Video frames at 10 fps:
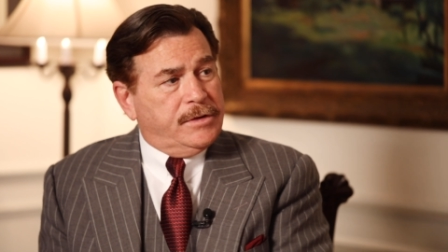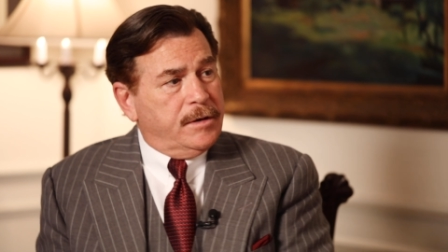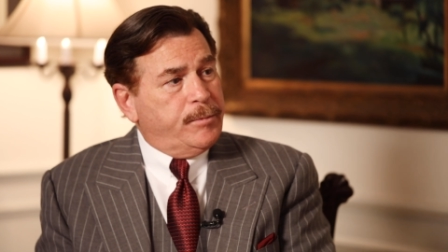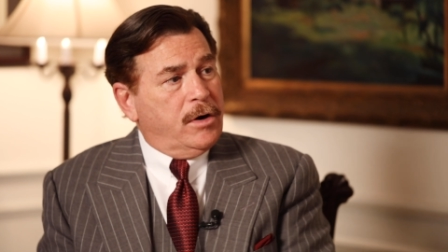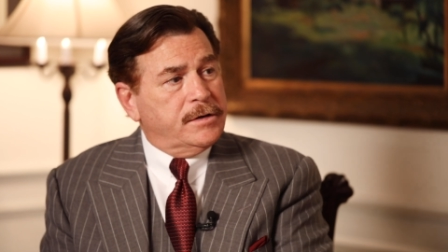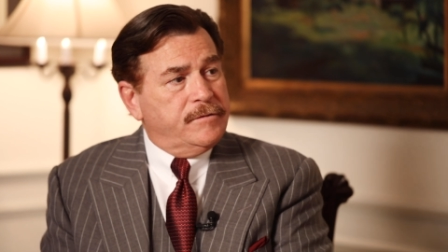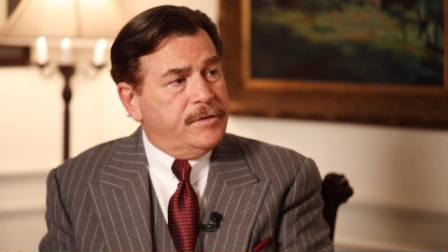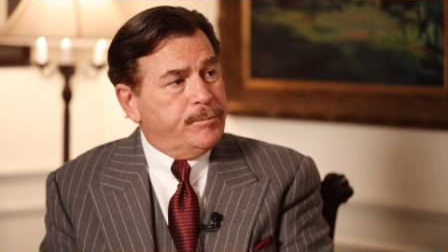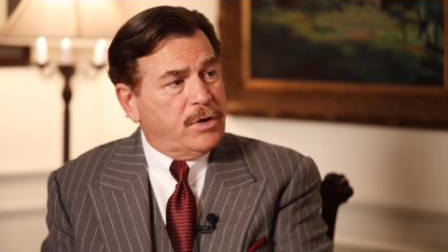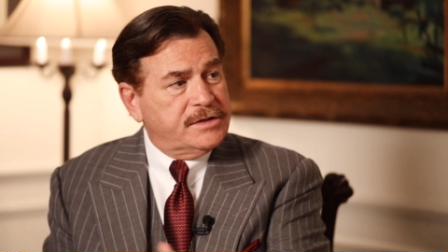They're part of
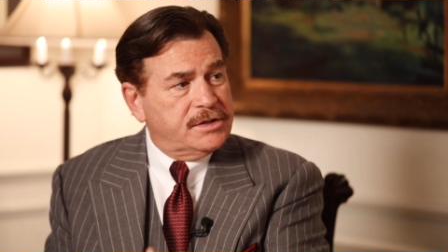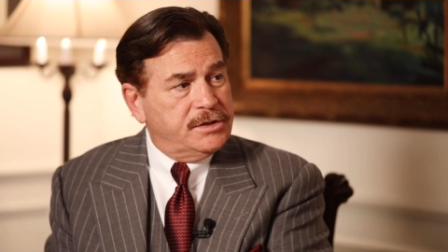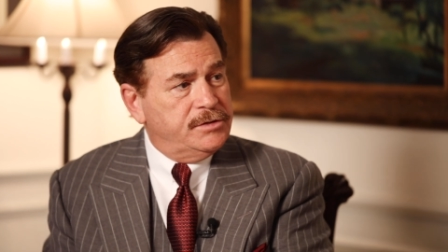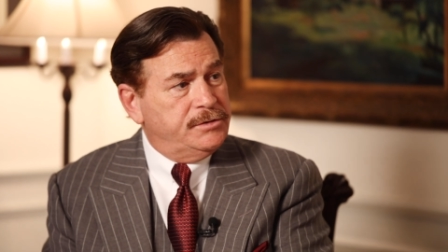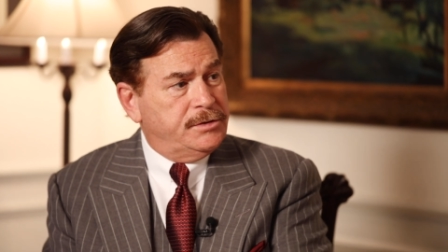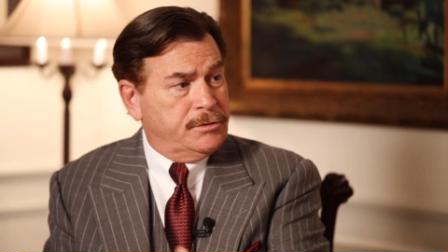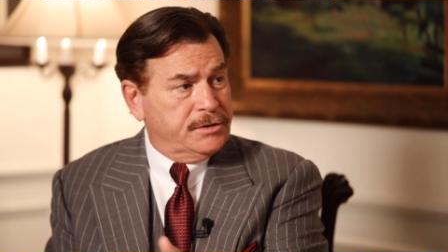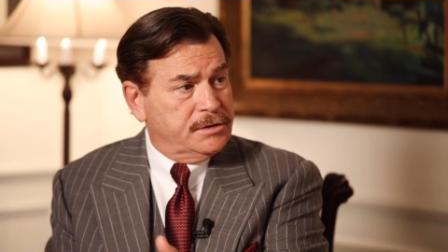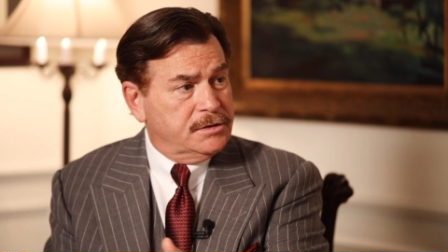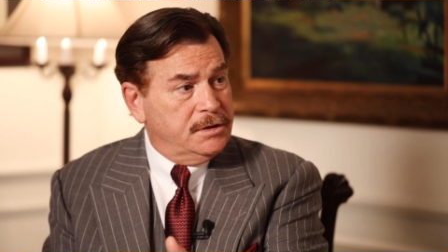the
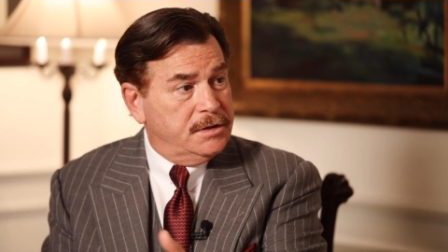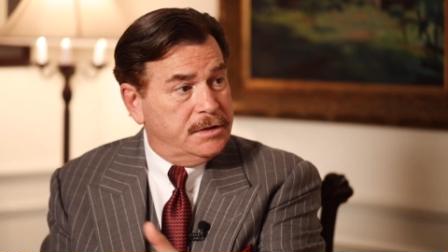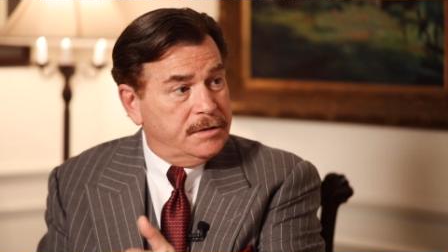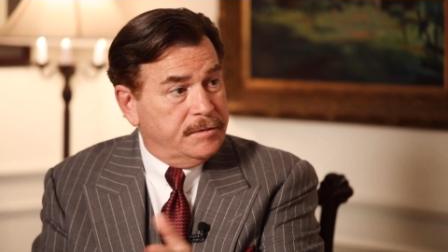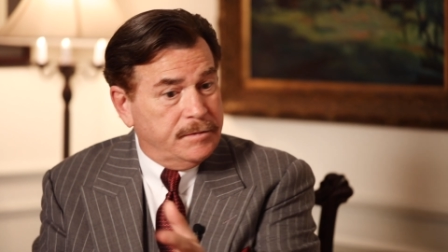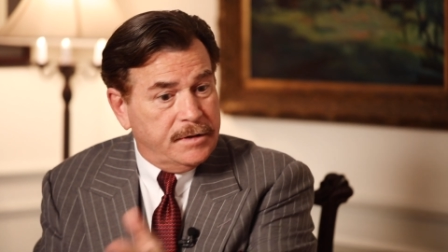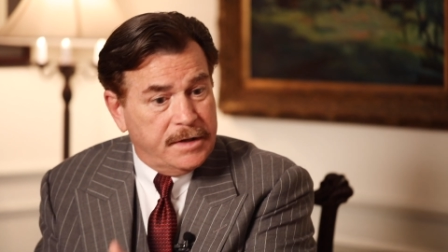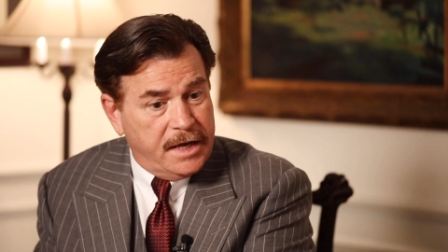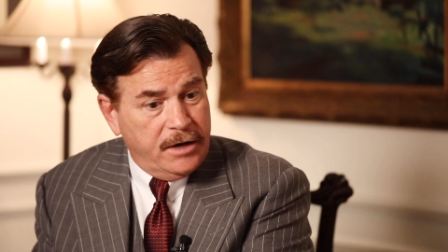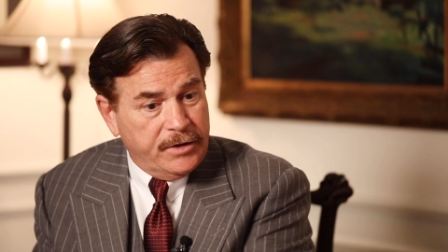prosecutorial
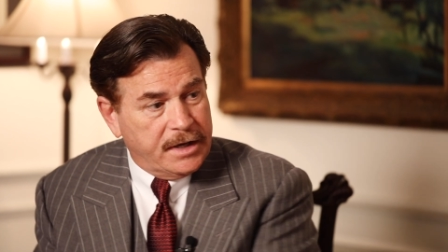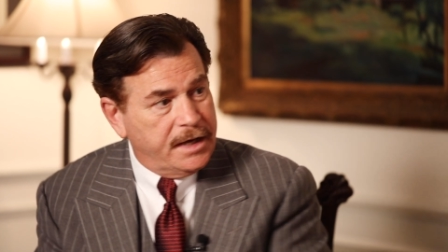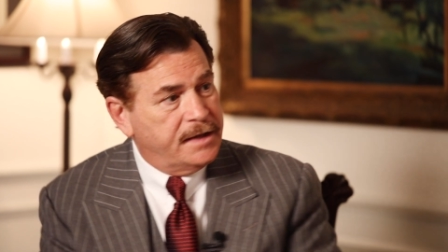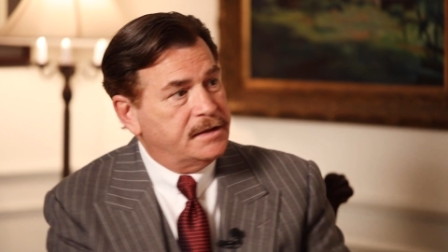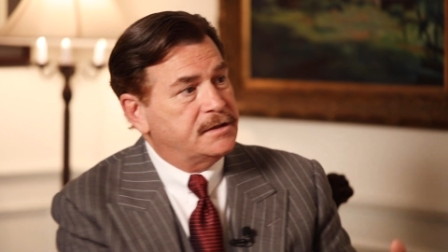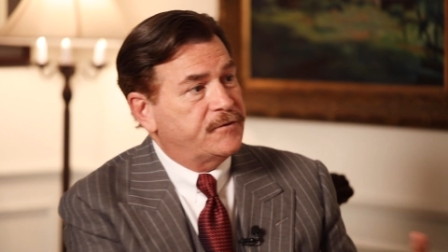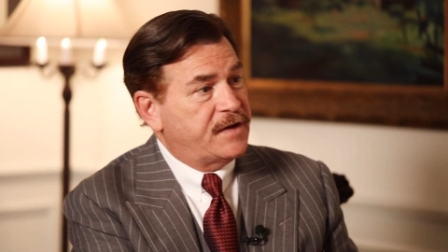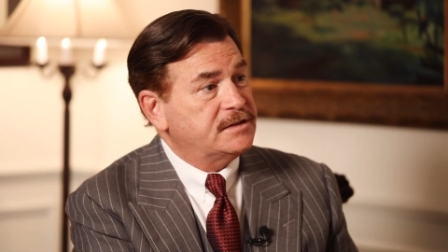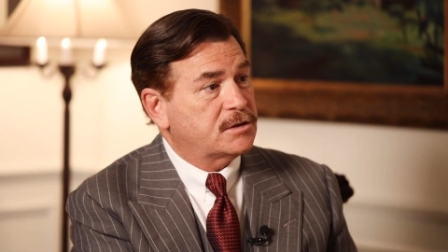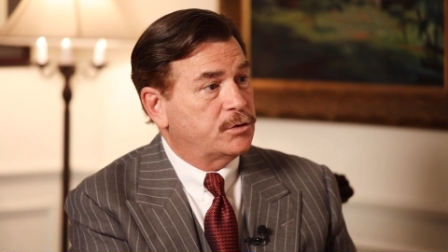area, and the
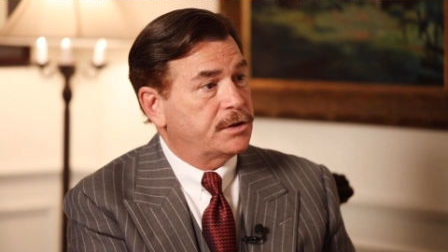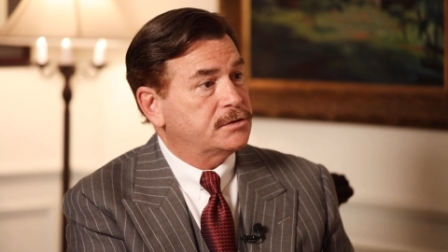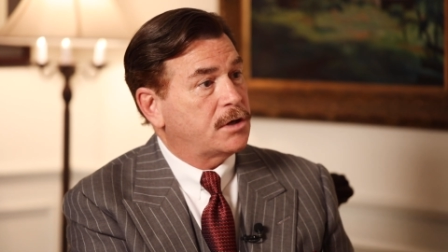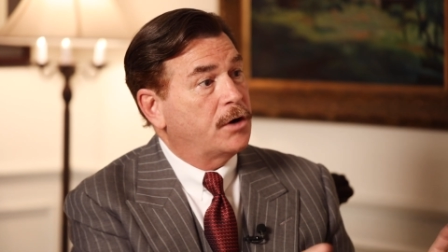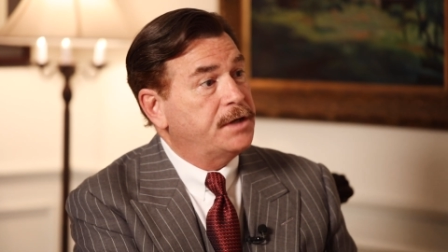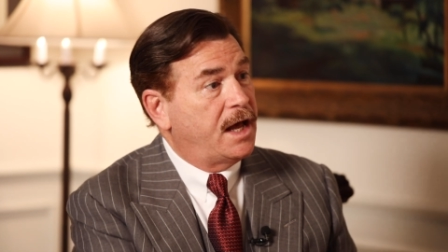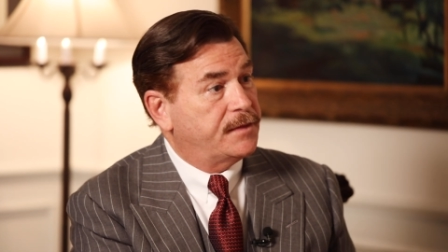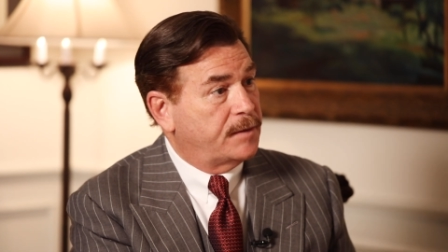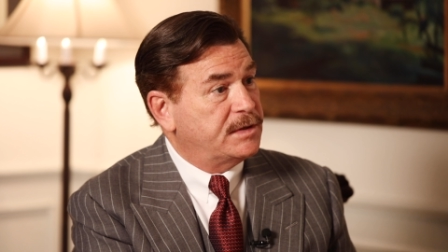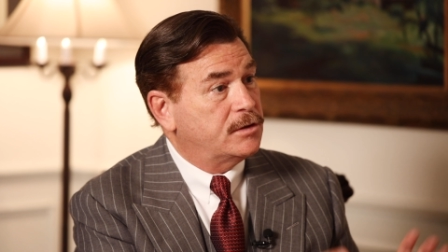defense lawyers are
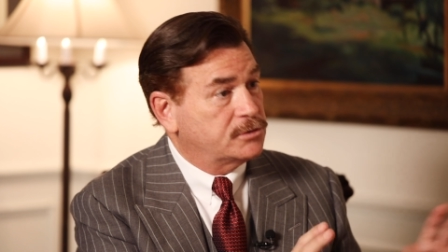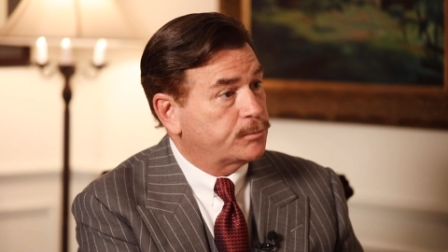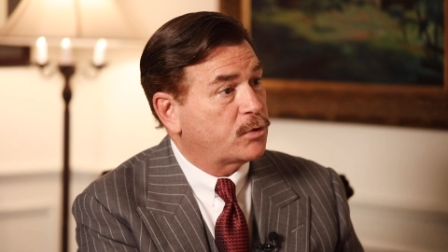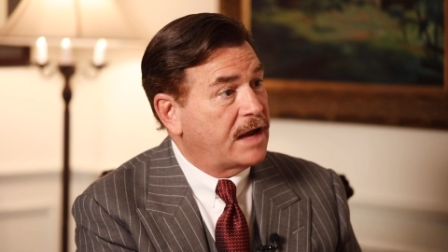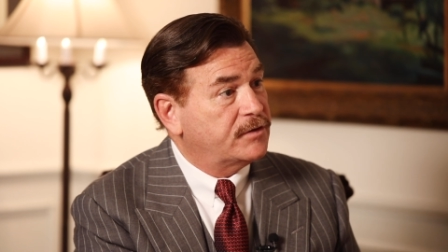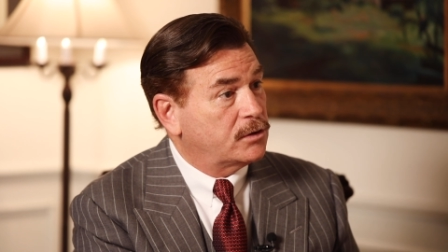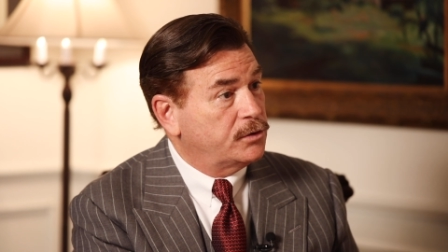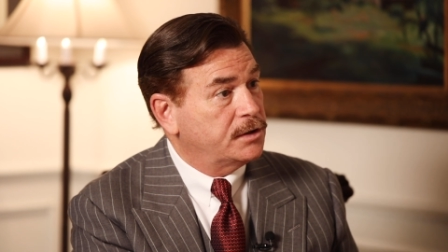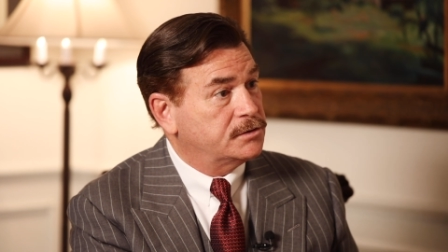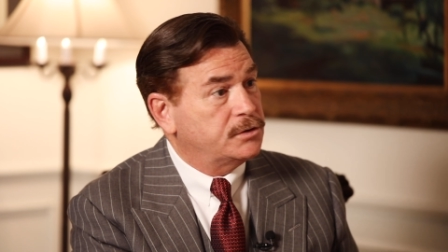not. I mean, those are private
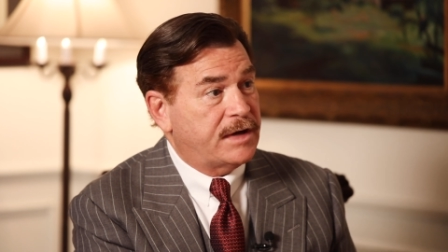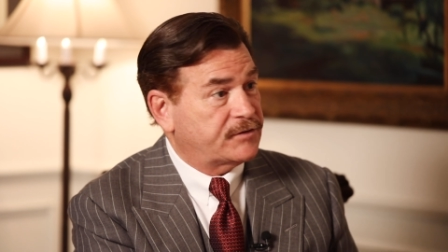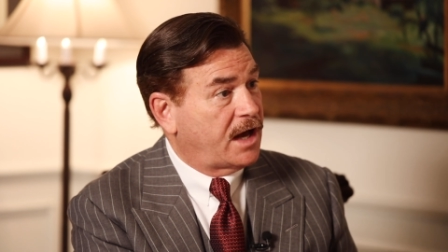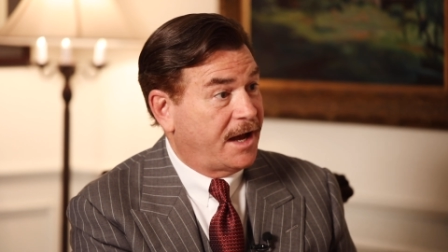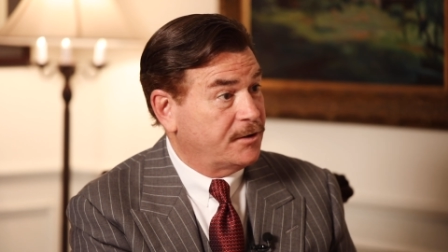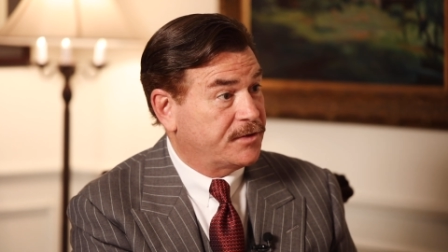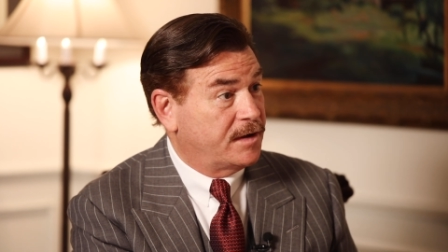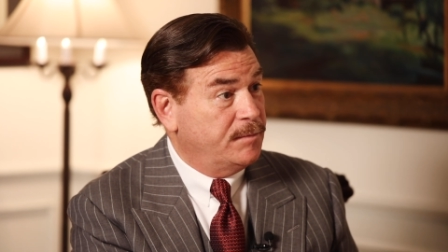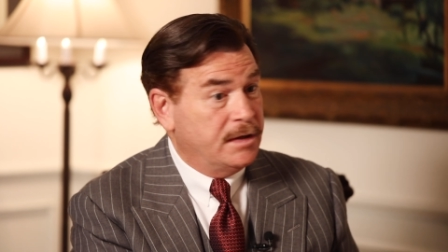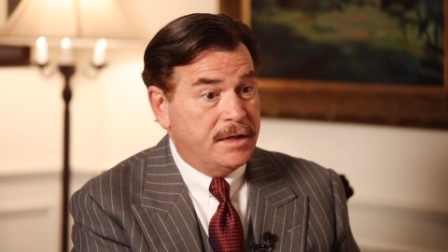lawyers. You have to hire
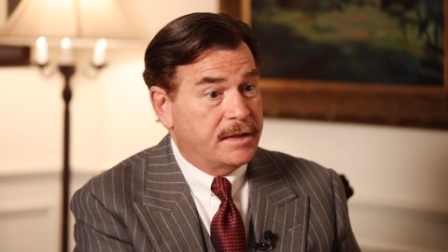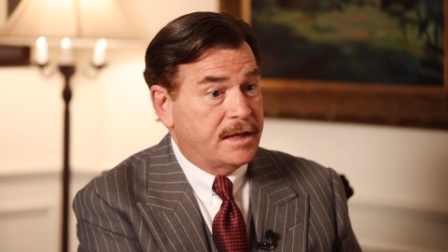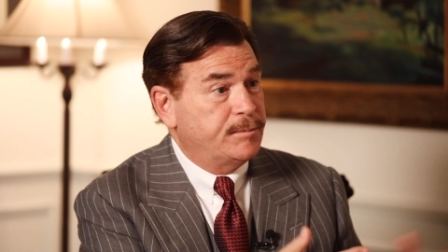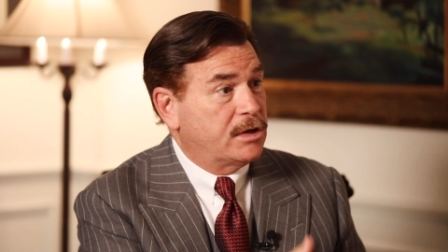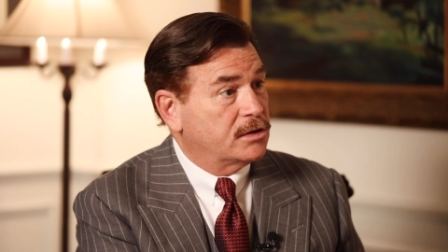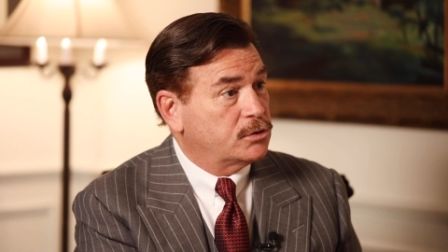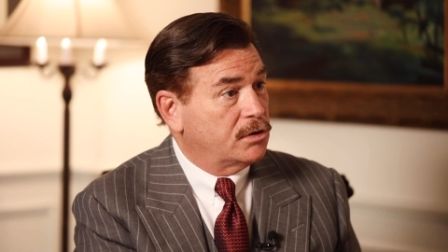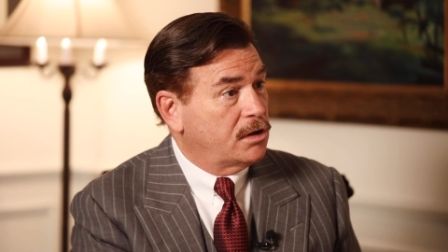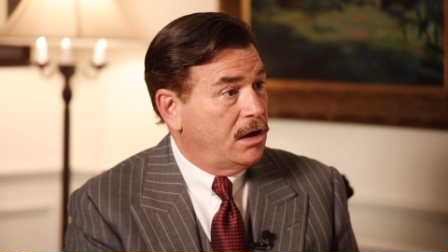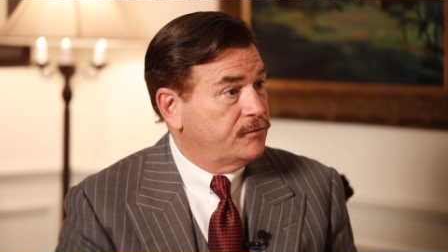them. They belong to
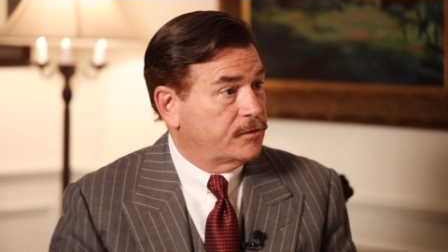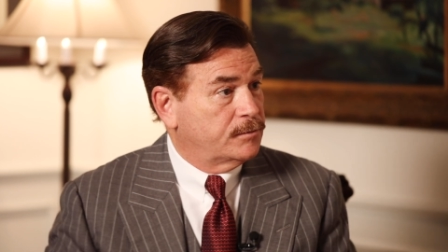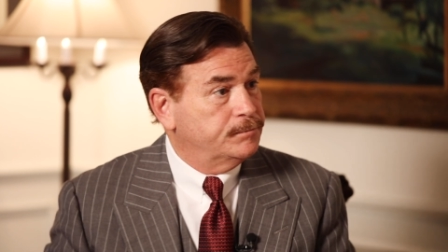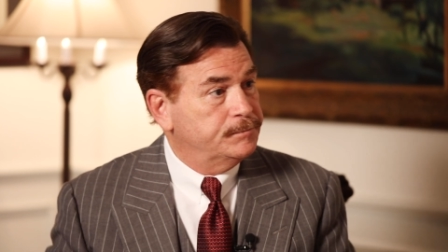a law firm.